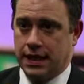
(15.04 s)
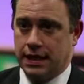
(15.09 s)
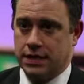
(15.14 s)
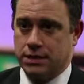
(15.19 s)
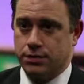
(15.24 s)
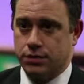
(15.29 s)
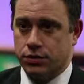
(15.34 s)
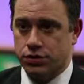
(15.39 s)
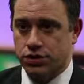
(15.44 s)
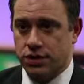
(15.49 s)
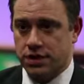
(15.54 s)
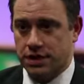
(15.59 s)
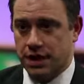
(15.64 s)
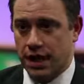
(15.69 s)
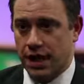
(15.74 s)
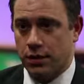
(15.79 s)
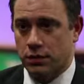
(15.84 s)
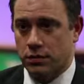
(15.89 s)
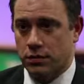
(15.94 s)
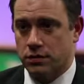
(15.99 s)
It's a project
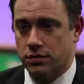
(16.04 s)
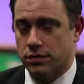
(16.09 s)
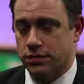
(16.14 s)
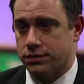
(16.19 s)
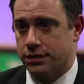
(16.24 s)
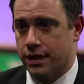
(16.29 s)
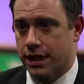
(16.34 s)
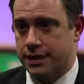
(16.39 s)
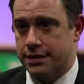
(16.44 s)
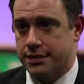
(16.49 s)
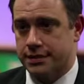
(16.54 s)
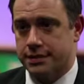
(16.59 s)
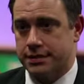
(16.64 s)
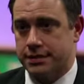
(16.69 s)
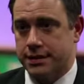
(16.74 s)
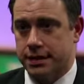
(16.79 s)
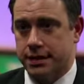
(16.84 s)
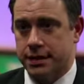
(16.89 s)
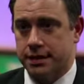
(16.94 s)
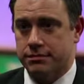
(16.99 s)
that will
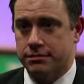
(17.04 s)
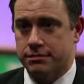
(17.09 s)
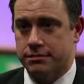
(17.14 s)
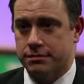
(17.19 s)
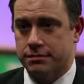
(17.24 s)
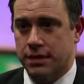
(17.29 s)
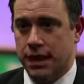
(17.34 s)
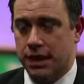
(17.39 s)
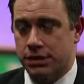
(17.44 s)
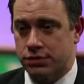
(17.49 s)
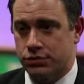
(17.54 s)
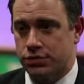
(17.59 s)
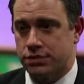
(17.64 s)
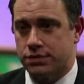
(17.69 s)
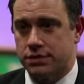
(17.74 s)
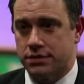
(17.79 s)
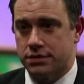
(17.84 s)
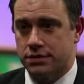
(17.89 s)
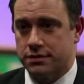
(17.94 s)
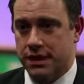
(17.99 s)
create
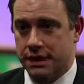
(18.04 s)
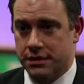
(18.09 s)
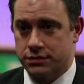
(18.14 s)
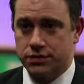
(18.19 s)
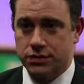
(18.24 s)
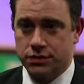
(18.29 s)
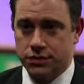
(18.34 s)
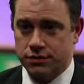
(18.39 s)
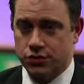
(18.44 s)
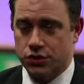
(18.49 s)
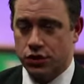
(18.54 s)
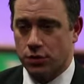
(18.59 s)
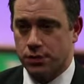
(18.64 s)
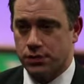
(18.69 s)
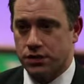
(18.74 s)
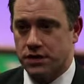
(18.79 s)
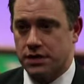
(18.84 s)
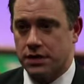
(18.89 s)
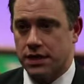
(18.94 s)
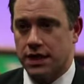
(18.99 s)
hundreds, thousands of
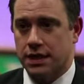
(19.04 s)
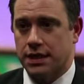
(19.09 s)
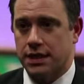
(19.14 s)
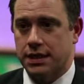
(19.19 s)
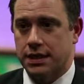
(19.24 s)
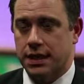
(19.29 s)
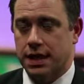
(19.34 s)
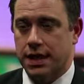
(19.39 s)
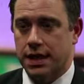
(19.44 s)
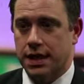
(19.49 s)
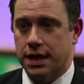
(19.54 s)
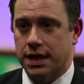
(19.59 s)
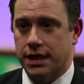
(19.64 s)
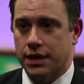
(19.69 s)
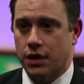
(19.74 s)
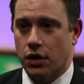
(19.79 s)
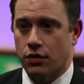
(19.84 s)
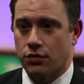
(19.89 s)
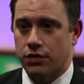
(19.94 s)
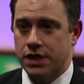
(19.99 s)
jobs
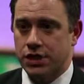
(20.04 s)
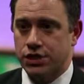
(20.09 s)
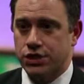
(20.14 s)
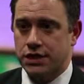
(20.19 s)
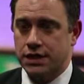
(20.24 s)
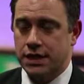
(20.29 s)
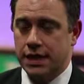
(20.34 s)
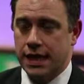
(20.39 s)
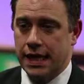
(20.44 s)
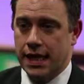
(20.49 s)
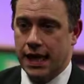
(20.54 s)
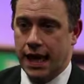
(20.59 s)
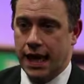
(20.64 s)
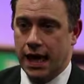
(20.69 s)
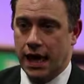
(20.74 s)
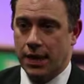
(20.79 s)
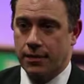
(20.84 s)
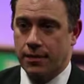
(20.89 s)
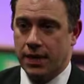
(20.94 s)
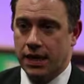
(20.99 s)
in our region,
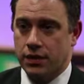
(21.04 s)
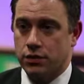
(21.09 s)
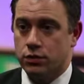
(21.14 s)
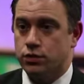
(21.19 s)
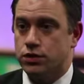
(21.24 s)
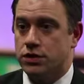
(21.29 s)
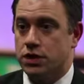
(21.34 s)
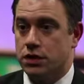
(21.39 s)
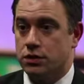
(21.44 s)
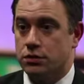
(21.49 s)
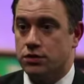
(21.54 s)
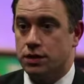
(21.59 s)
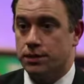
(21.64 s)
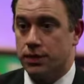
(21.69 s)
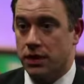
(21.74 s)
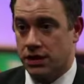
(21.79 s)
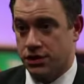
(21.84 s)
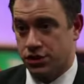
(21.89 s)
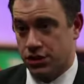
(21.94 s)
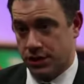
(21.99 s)
and also
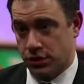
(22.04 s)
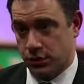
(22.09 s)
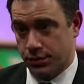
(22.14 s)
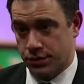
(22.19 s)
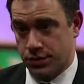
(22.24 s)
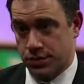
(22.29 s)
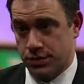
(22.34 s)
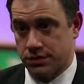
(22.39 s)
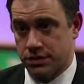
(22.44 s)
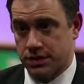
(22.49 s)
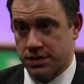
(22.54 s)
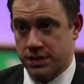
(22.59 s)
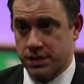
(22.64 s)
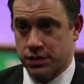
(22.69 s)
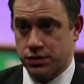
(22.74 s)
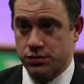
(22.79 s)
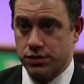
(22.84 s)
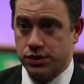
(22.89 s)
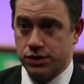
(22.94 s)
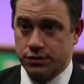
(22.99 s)
supply chain
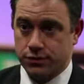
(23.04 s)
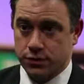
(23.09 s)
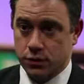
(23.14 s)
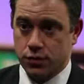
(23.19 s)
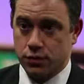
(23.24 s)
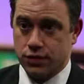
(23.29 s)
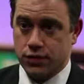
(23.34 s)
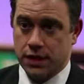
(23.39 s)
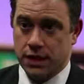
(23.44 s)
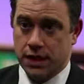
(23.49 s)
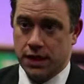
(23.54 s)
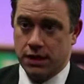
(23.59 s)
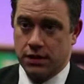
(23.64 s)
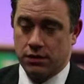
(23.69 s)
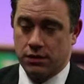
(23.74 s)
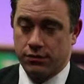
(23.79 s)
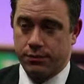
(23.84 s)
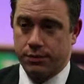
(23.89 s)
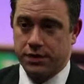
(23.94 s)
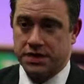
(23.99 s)
opportunities, which of course
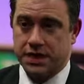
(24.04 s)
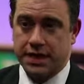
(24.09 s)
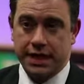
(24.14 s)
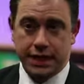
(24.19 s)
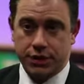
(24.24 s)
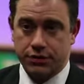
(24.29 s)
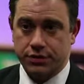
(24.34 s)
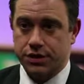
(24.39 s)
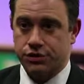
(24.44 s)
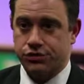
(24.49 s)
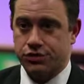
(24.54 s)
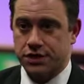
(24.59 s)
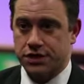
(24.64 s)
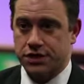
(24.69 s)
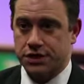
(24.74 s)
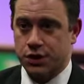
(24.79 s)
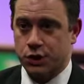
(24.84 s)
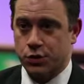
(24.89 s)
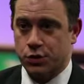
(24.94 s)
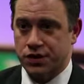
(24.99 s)
are of particular
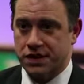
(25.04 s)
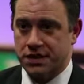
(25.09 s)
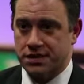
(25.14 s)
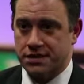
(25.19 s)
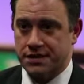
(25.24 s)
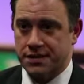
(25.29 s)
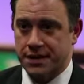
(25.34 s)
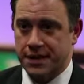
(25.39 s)
interest to the audience